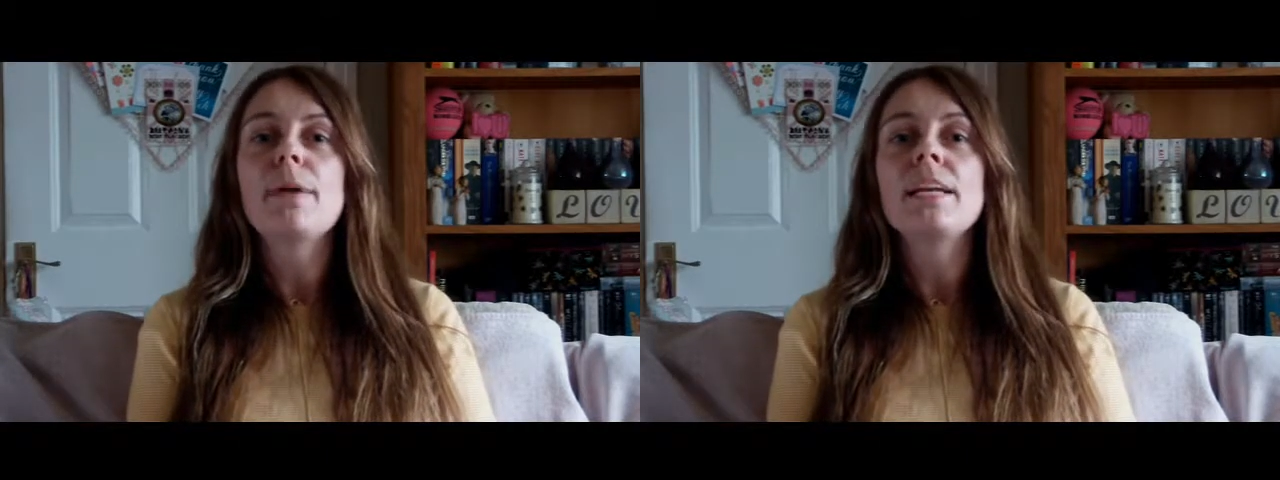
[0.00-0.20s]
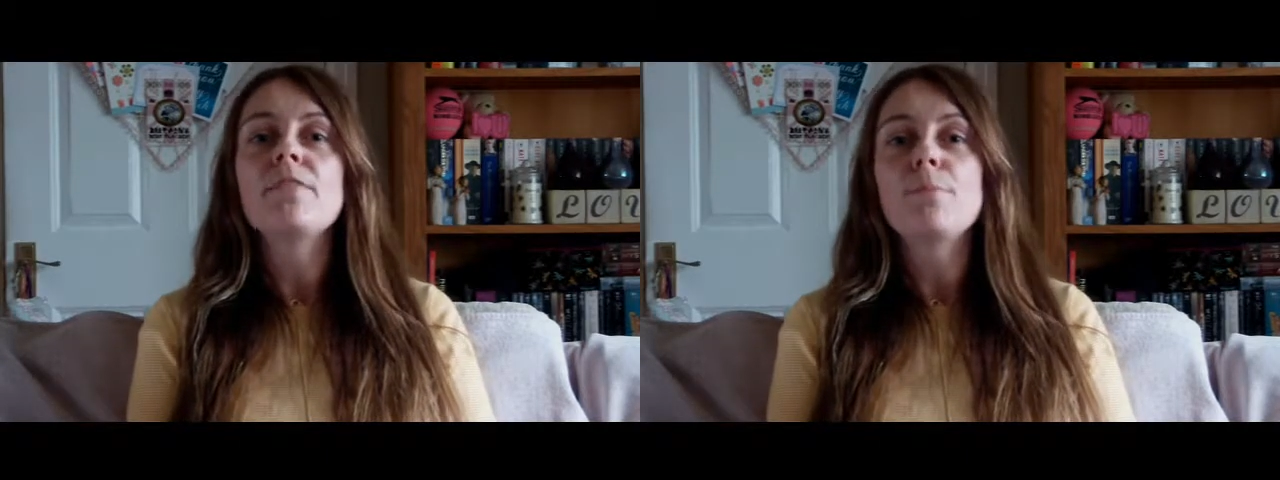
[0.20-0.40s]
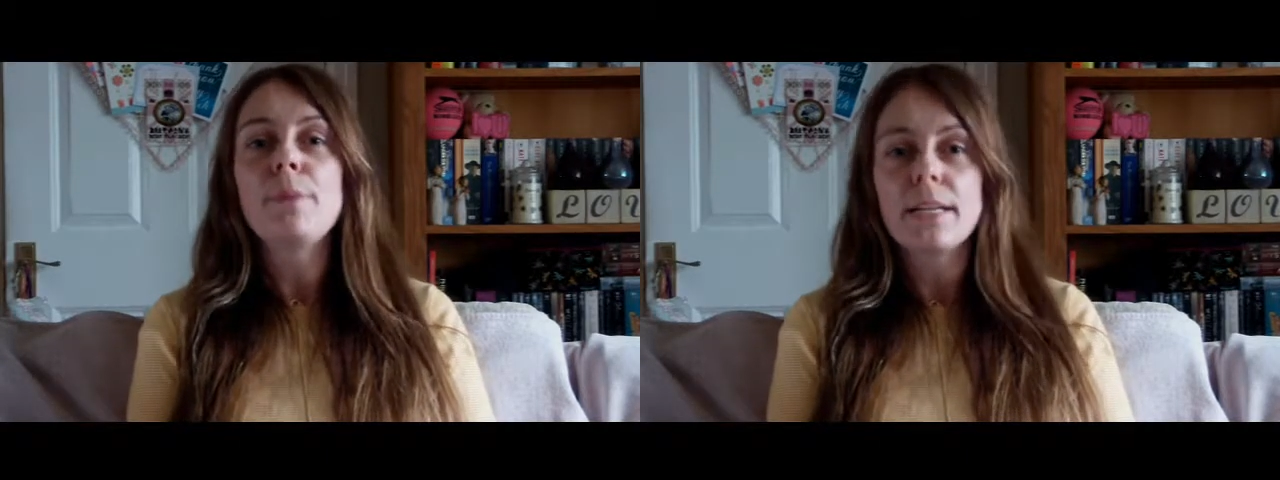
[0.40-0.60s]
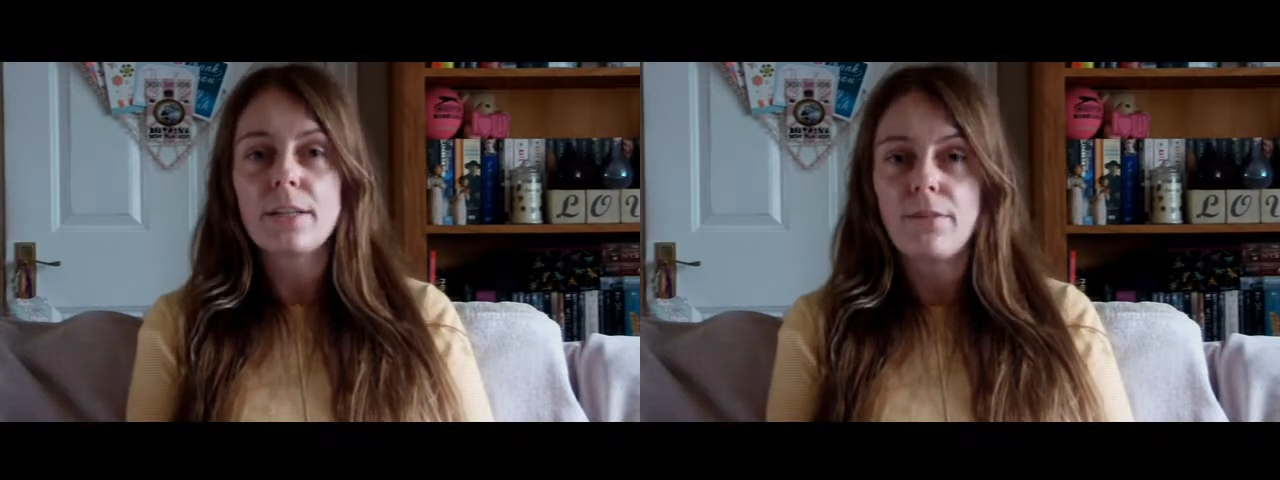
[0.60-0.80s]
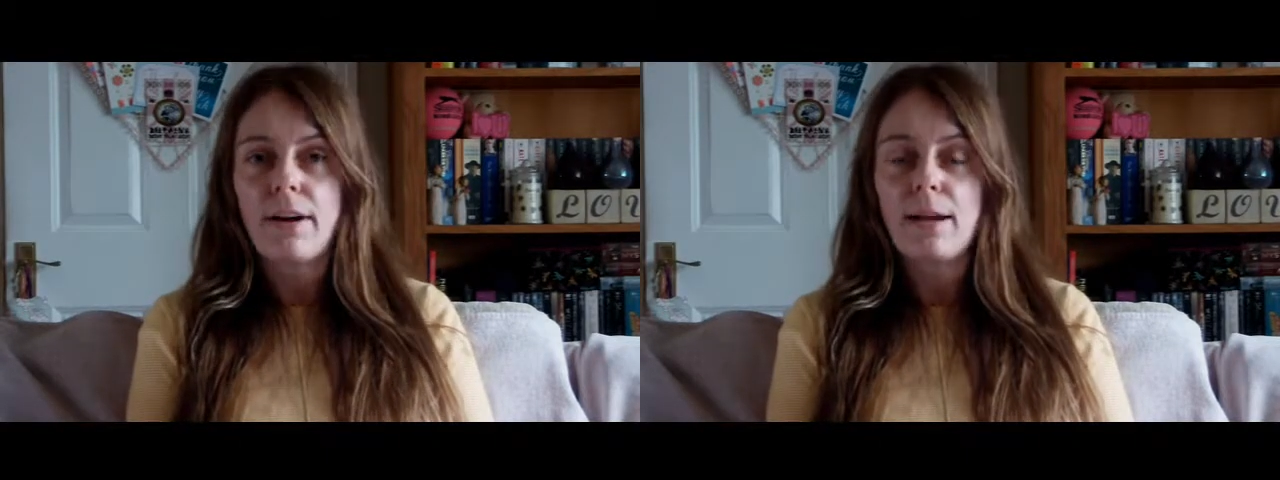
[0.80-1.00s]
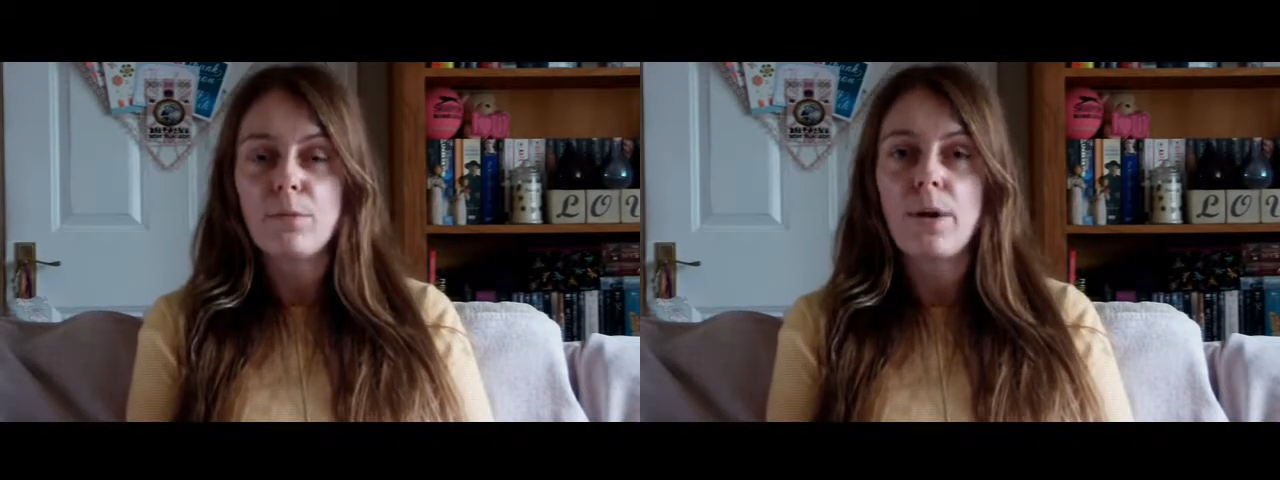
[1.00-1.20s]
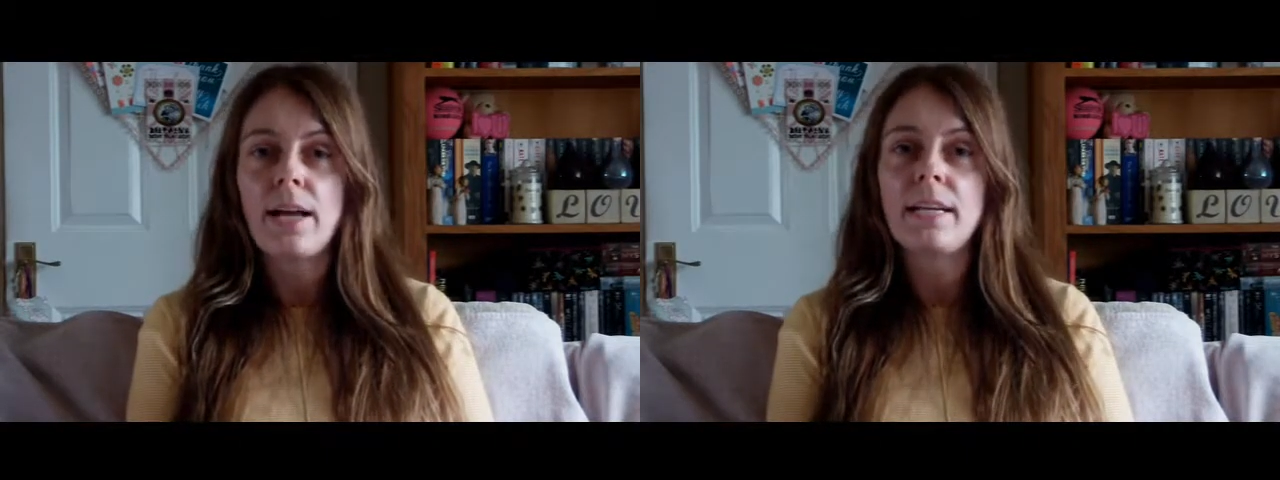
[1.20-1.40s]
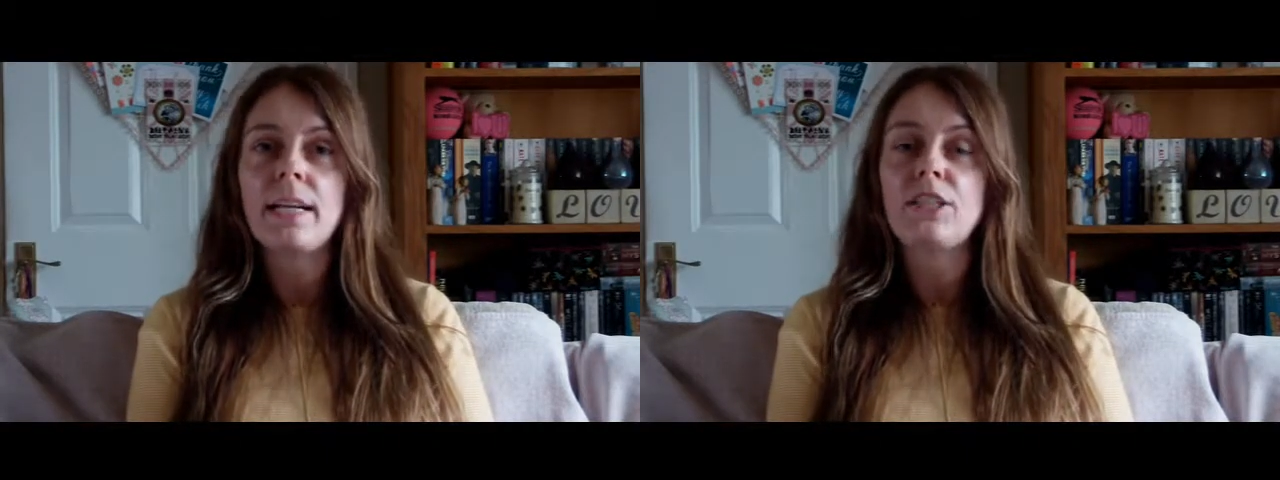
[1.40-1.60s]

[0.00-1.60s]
an even bigger threat when